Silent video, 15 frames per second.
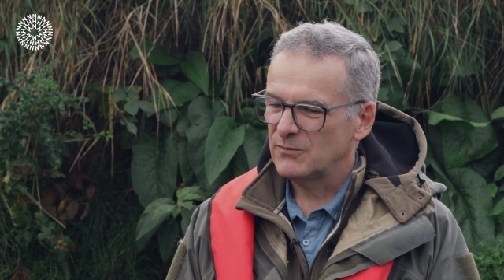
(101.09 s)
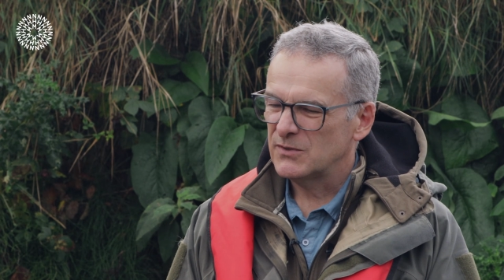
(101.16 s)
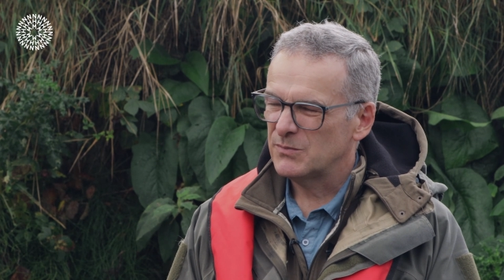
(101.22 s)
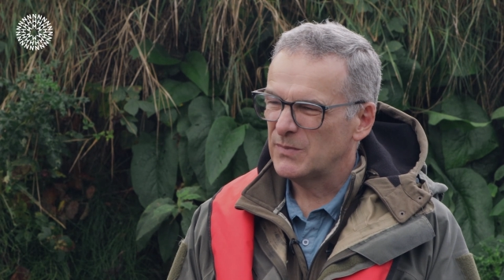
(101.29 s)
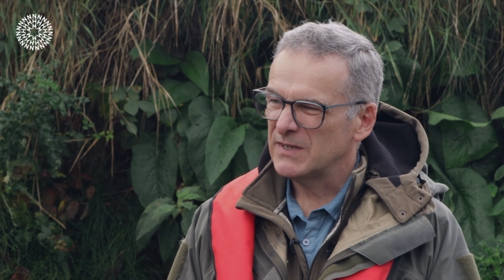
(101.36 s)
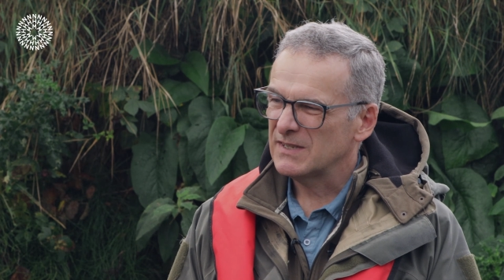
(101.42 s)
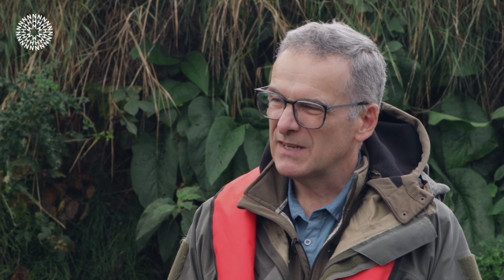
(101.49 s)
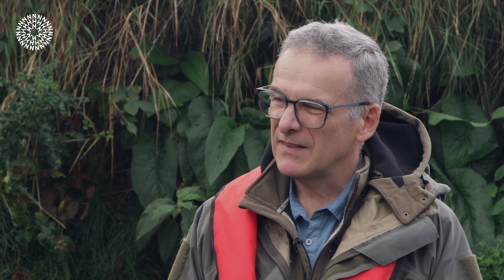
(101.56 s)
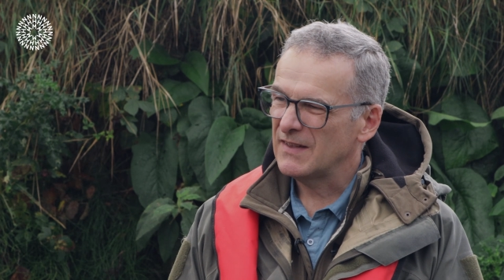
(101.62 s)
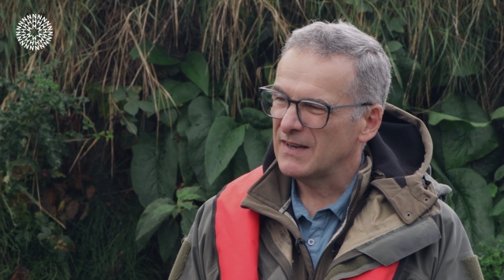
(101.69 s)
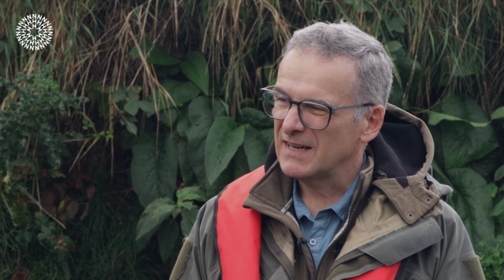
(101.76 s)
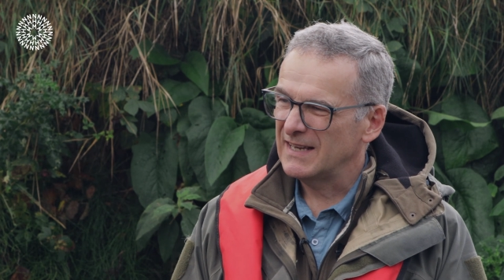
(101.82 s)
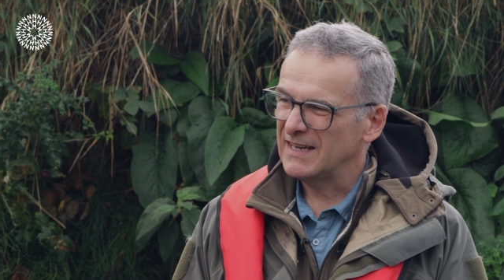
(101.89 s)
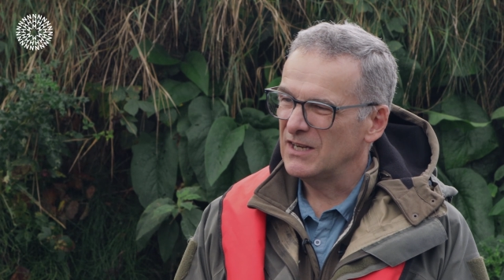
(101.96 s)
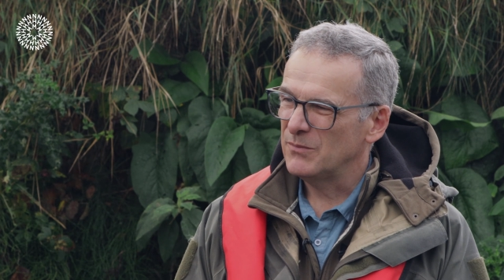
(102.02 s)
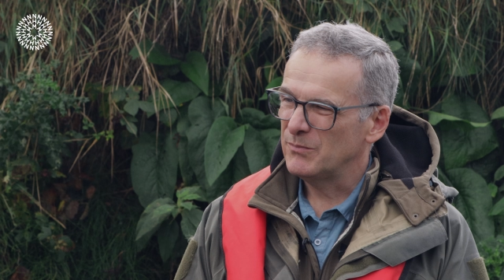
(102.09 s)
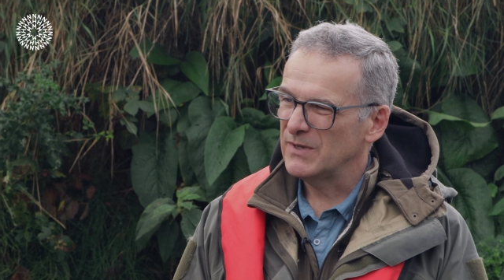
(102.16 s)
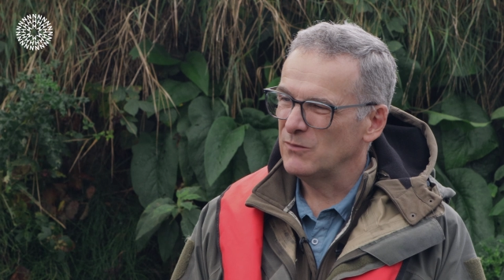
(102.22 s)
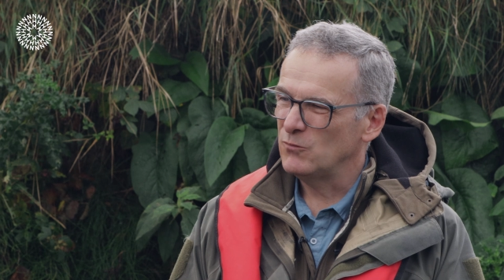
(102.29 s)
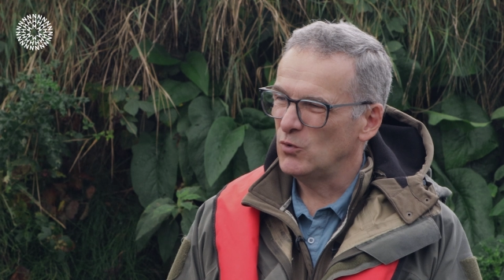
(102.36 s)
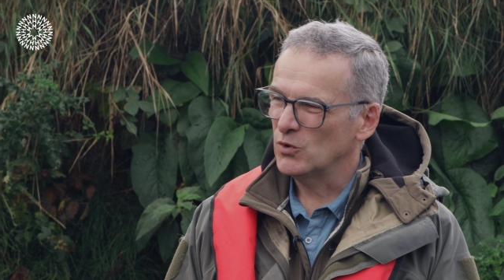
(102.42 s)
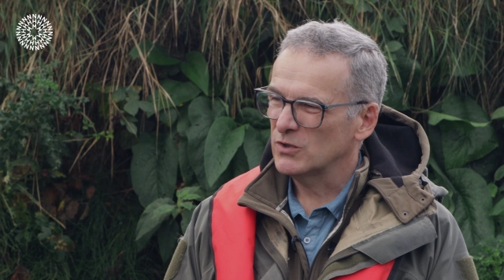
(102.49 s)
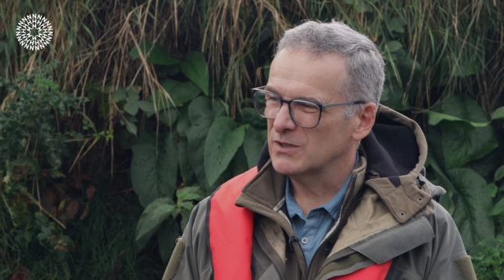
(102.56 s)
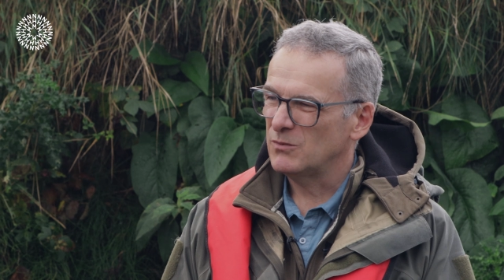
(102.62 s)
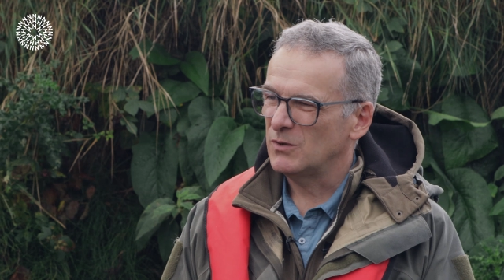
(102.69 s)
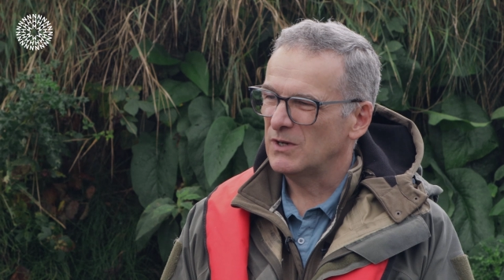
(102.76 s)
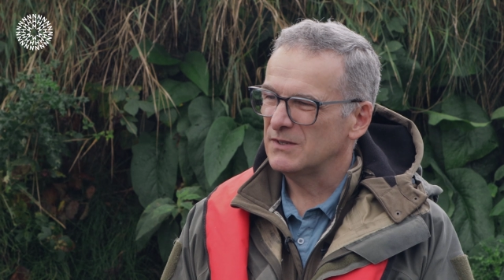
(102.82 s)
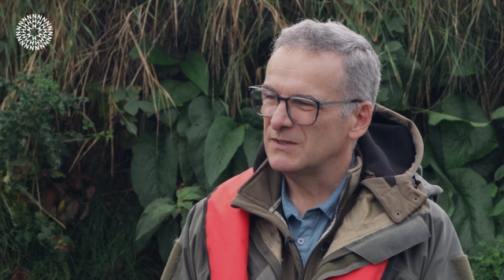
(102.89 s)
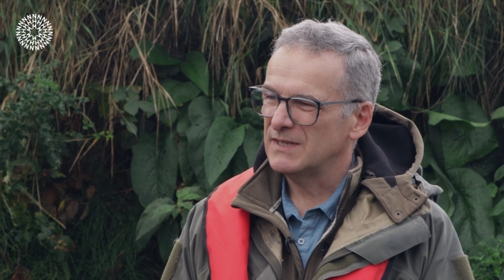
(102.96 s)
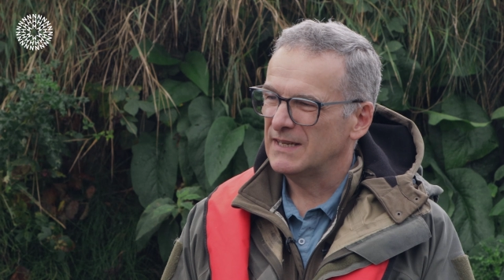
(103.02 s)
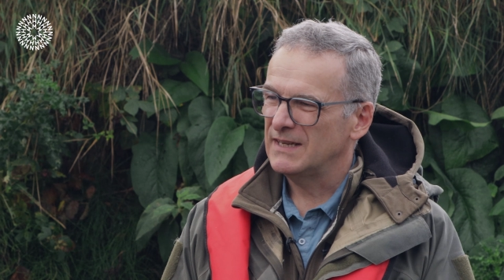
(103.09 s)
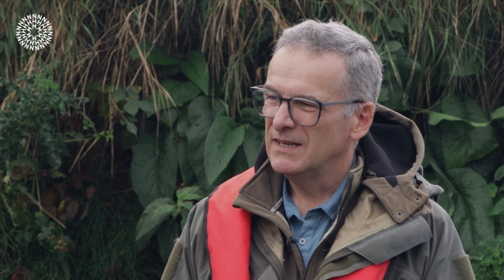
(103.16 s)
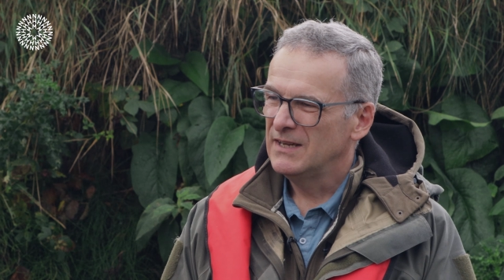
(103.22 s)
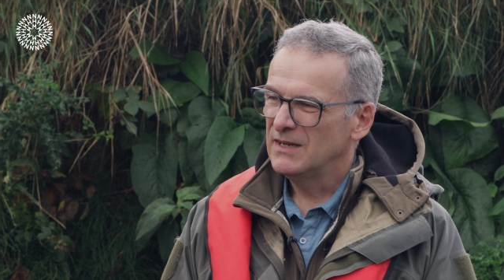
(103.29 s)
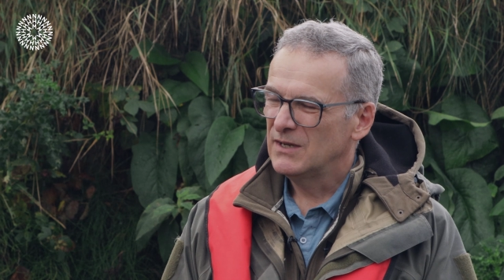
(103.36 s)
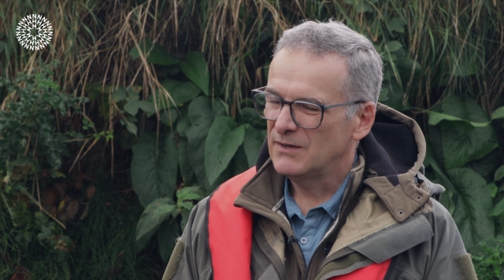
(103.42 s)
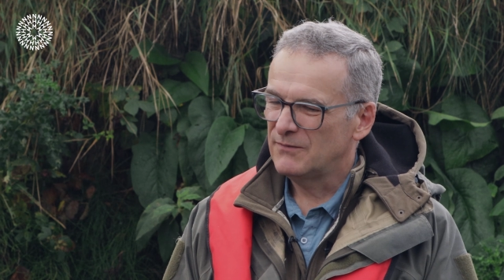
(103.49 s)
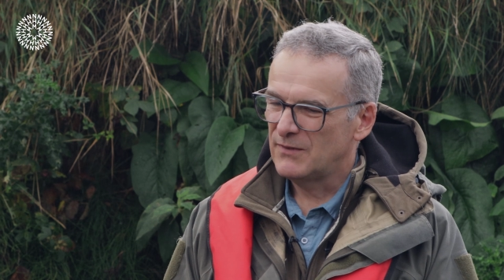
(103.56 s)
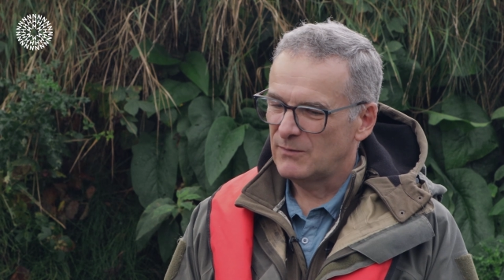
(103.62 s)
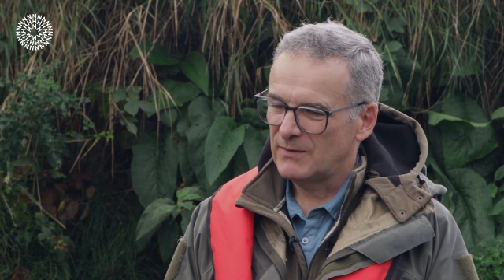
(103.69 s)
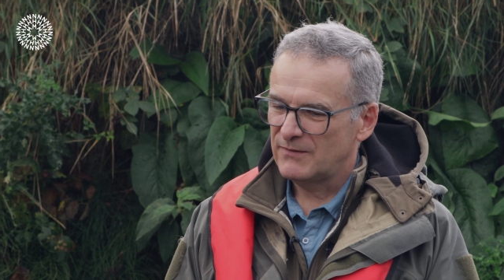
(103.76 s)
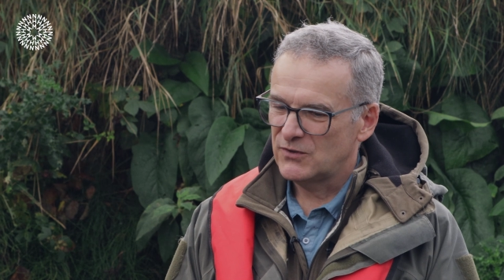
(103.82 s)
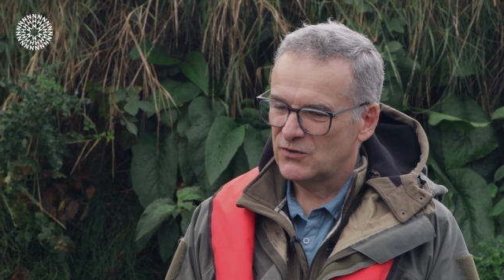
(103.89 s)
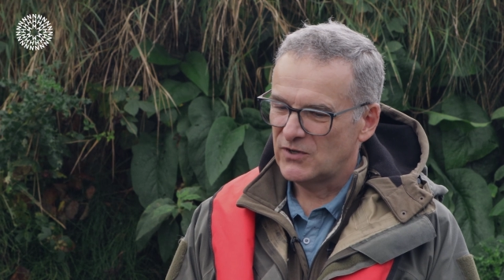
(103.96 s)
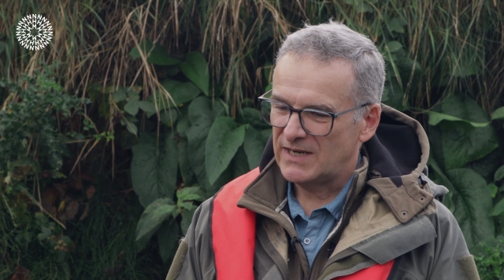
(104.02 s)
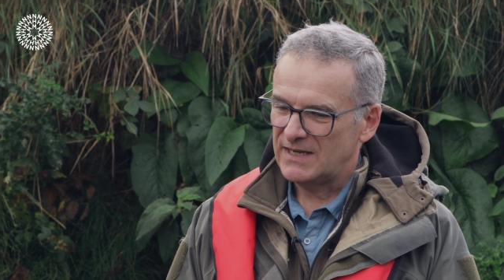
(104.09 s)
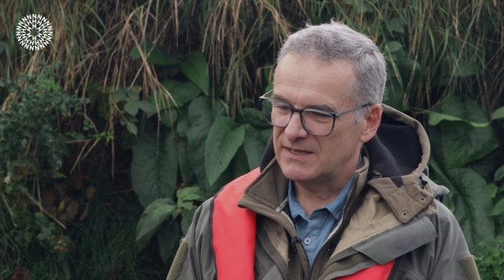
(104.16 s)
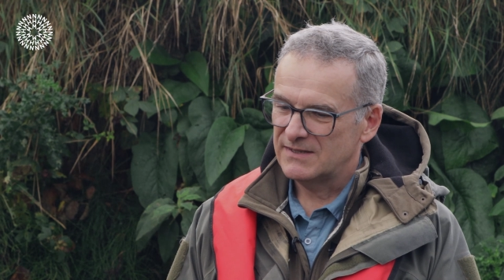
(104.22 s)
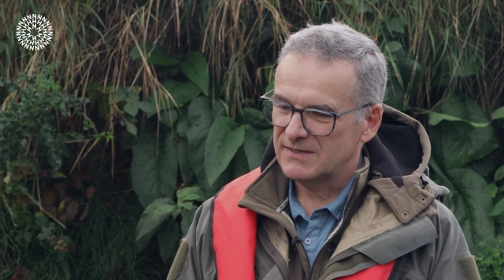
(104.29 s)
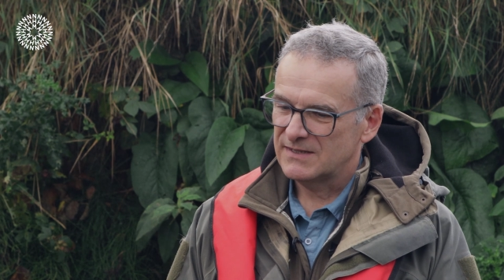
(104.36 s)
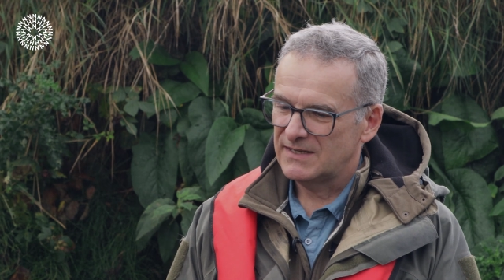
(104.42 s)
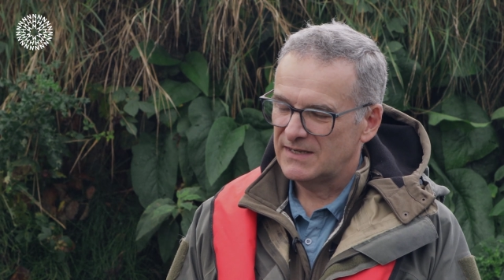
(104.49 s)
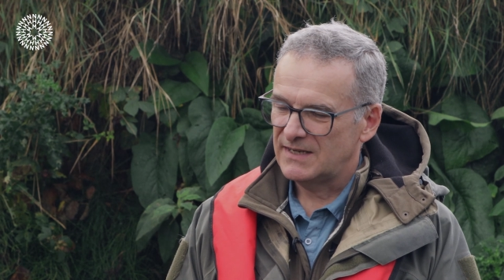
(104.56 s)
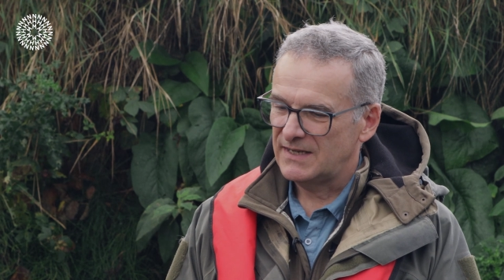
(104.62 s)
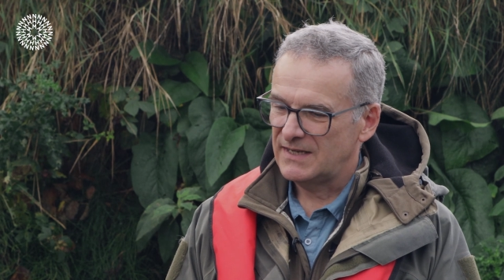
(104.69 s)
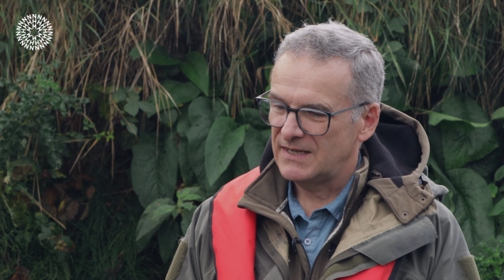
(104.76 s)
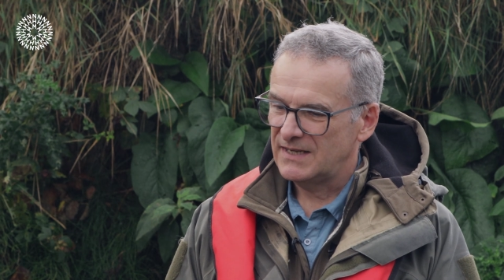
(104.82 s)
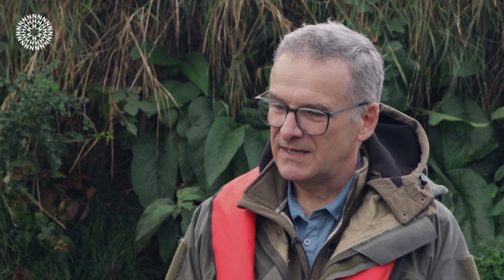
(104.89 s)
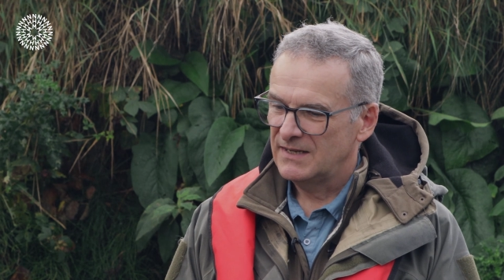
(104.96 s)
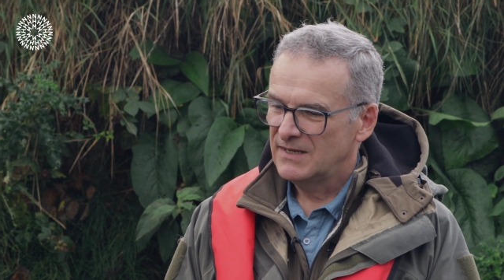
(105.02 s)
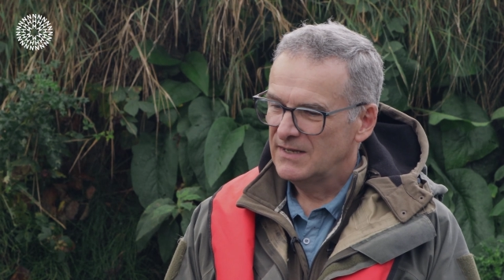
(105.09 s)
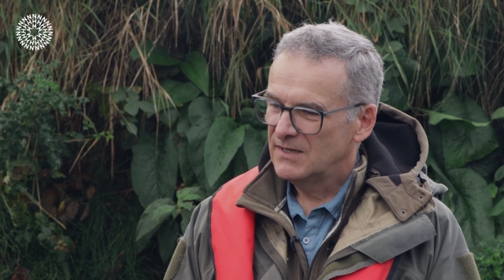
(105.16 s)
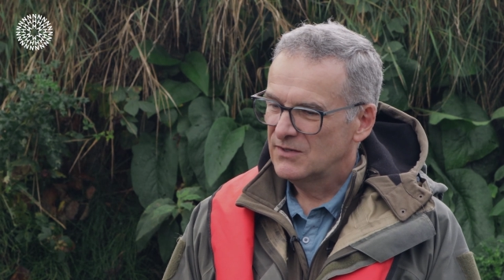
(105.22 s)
was basically the cleanup in water quality of the River Trent, sort